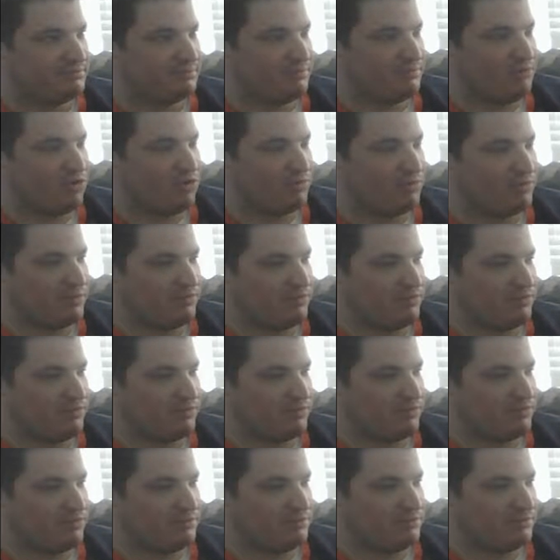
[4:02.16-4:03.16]
more
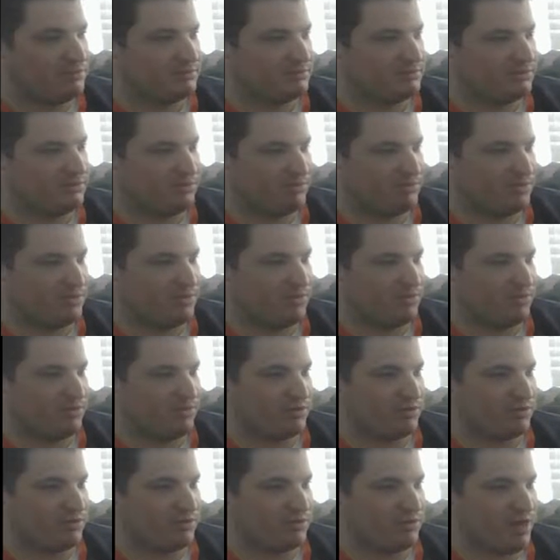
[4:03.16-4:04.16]
people or people
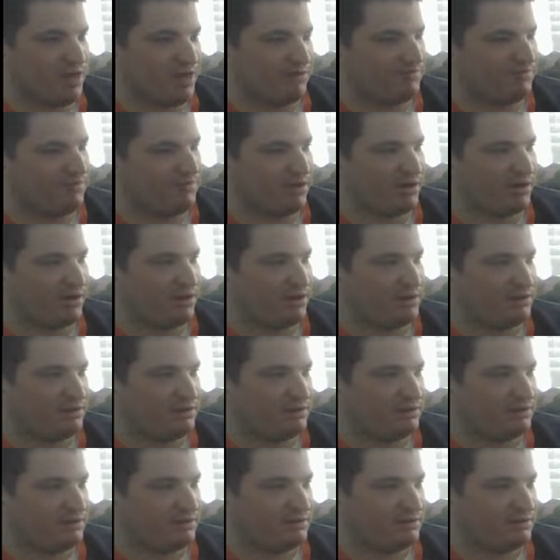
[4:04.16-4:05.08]
with a lot of money